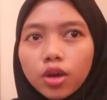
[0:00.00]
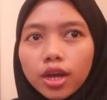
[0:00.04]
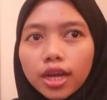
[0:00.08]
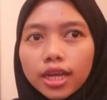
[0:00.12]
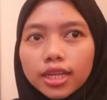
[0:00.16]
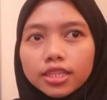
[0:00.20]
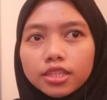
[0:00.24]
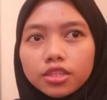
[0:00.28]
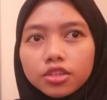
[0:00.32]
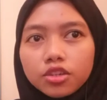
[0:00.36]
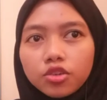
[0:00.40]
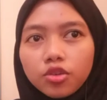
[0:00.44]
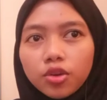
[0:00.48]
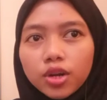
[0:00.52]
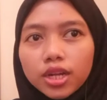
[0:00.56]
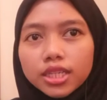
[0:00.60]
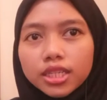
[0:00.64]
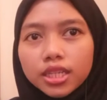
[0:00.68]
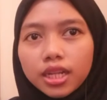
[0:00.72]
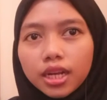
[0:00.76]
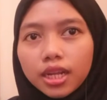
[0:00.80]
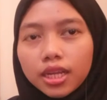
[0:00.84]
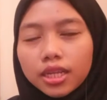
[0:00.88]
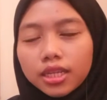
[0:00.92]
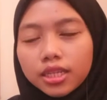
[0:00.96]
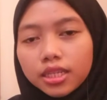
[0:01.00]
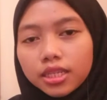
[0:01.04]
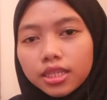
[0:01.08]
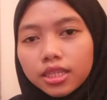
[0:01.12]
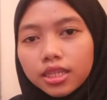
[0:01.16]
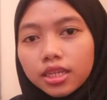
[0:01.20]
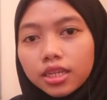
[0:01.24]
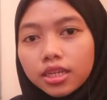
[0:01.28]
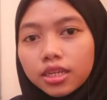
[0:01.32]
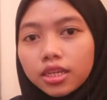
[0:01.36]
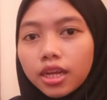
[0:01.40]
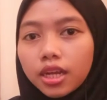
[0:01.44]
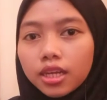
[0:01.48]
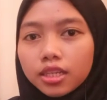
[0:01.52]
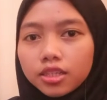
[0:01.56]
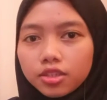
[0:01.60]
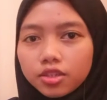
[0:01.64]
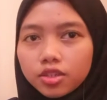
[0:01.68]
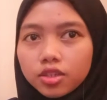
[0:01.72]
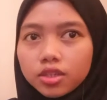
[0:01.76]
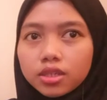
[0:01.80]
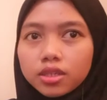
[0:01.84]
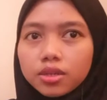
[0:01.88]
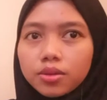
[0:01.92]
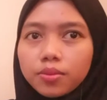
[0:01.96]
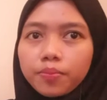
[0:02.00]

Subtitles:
has crash landed in a desert.